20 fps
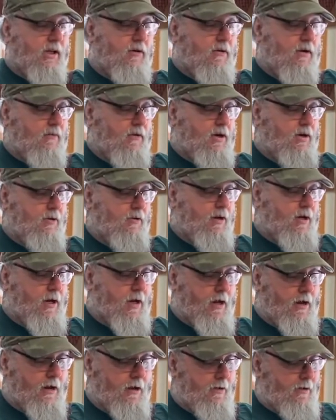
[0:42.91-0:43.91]
what we're doing
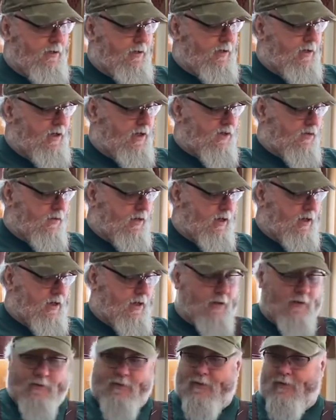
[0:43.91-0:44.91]
here is we're going
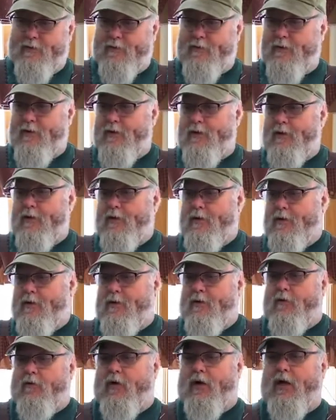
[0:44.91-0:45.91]
to
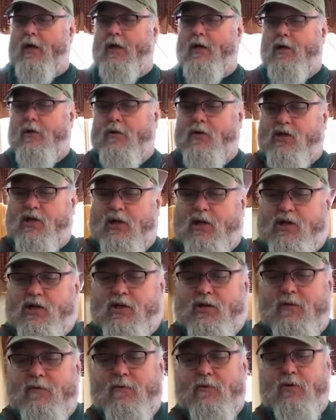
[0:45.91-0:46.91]
we're going to use
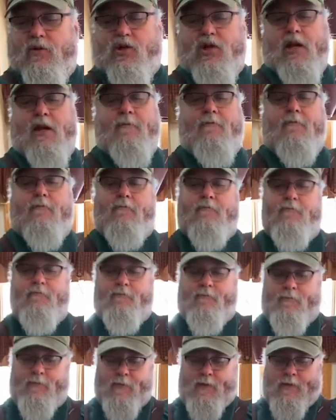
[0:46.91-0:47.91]
this cheap
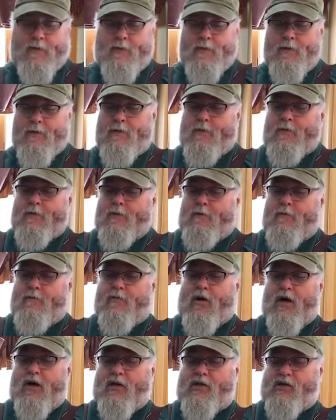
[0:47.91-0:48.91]

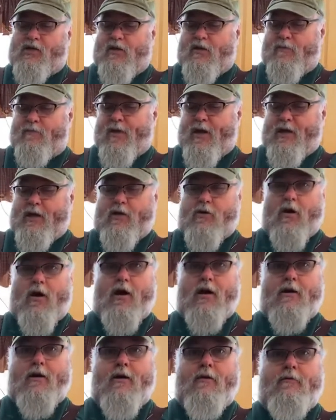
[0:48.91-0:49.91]
box of Betty
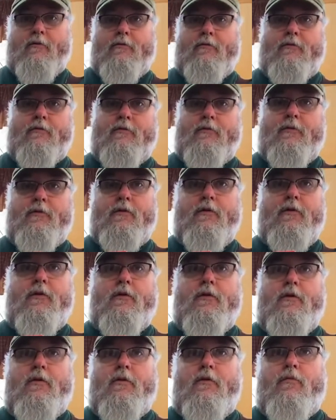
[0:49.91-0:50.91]
Crocker
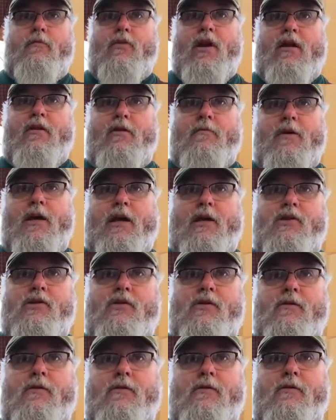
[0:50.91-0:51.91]
brownie mix.